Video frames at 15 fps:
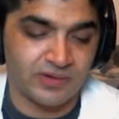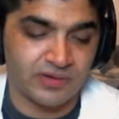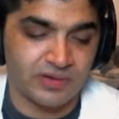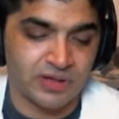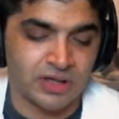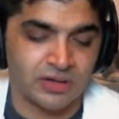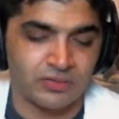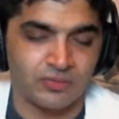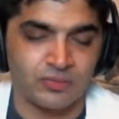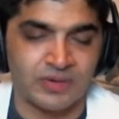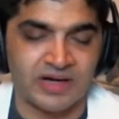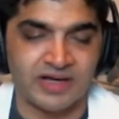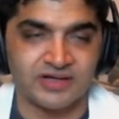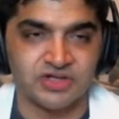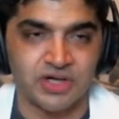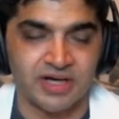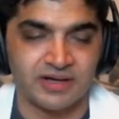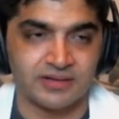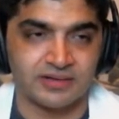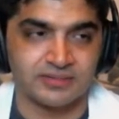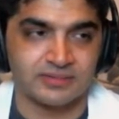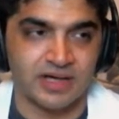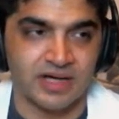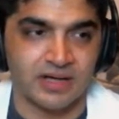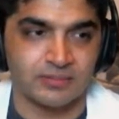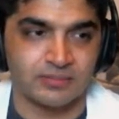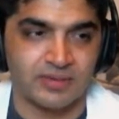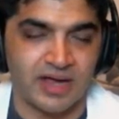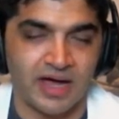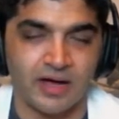when I try
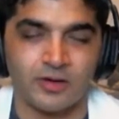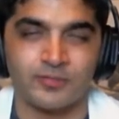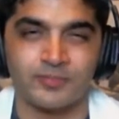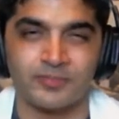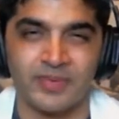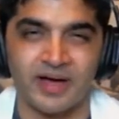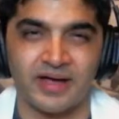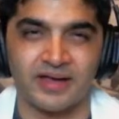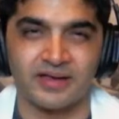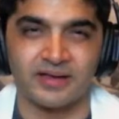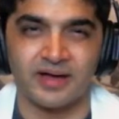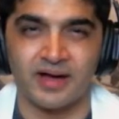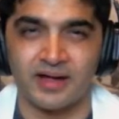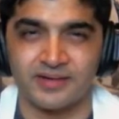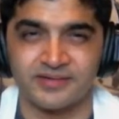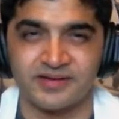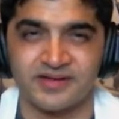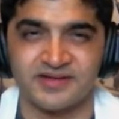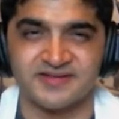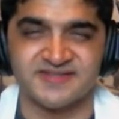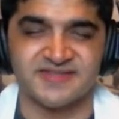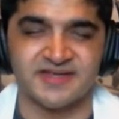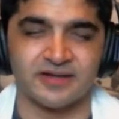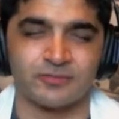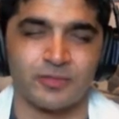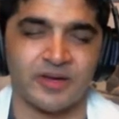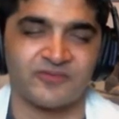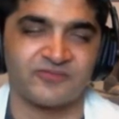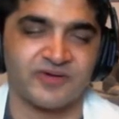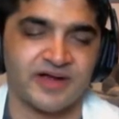to help my colleagues and
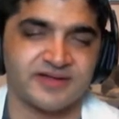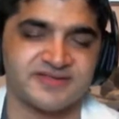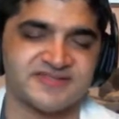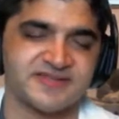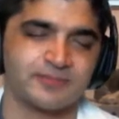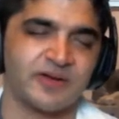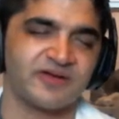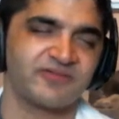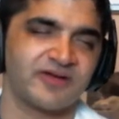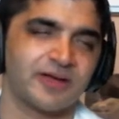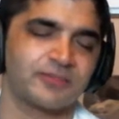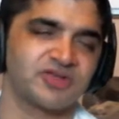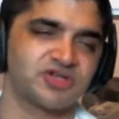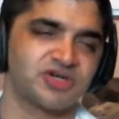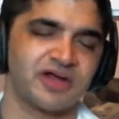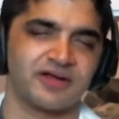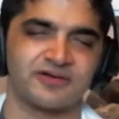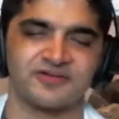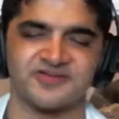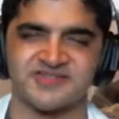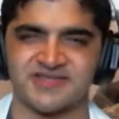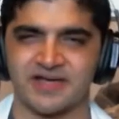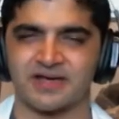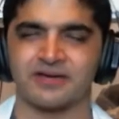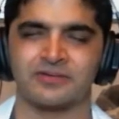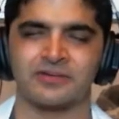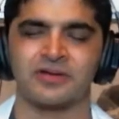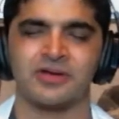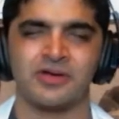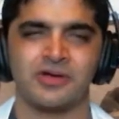my friends and my family try to
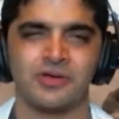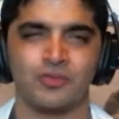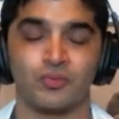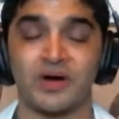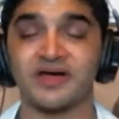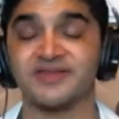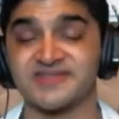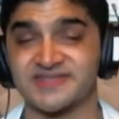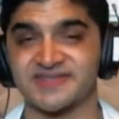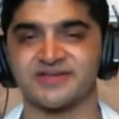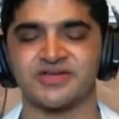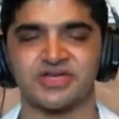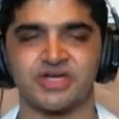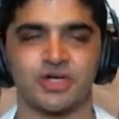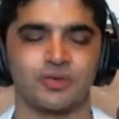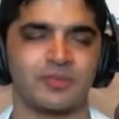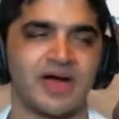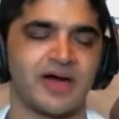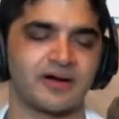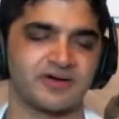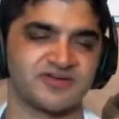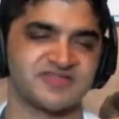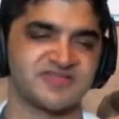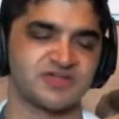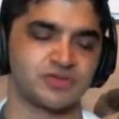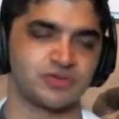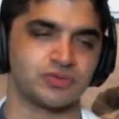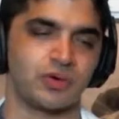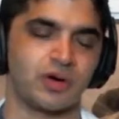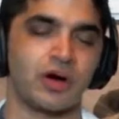understand why this issue matters
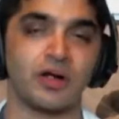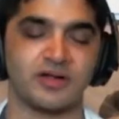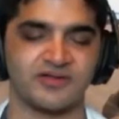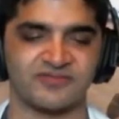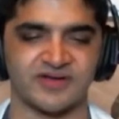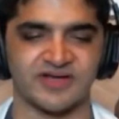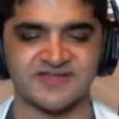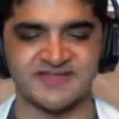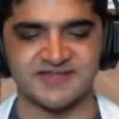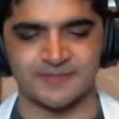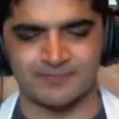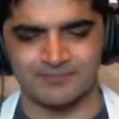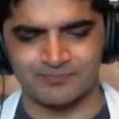to all of us,